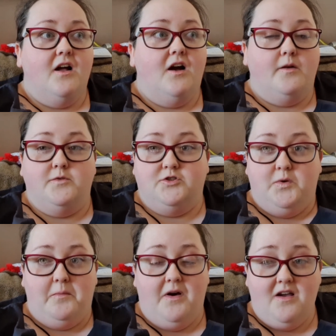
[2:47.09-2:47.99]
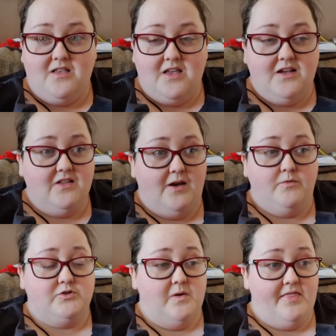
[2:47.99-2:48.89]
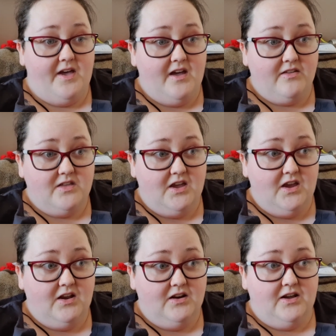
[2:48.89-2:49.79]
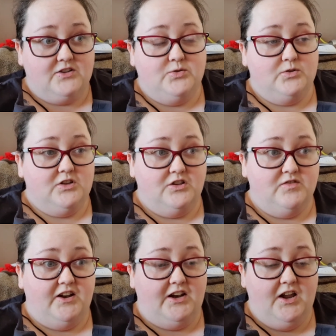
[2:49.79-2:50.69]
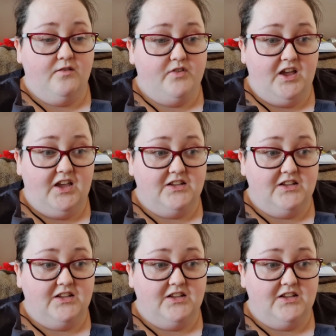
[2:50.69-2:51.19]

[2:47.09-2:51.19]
I was doing my thing, they were doing their thing. Next door sounds really lovely.